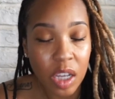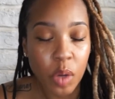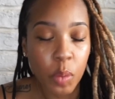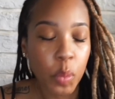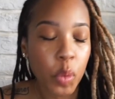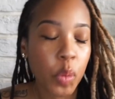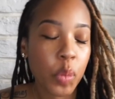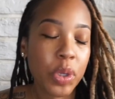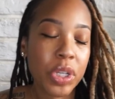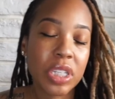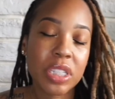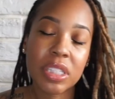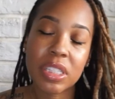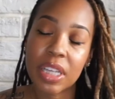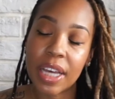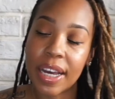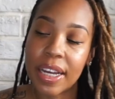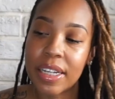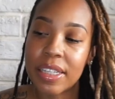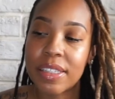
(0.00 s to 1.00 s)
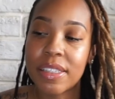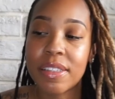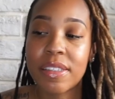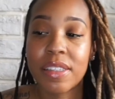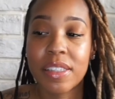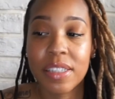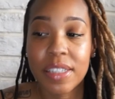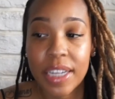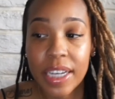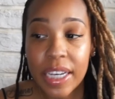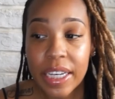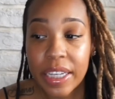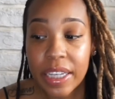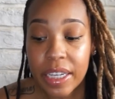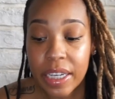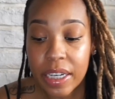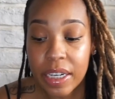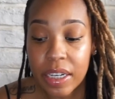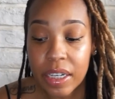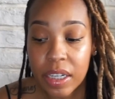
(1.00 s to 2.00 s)
when we decided to stay
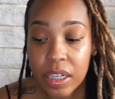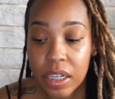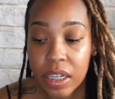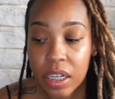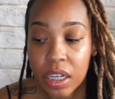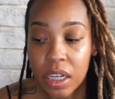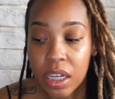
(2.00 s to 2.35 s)
here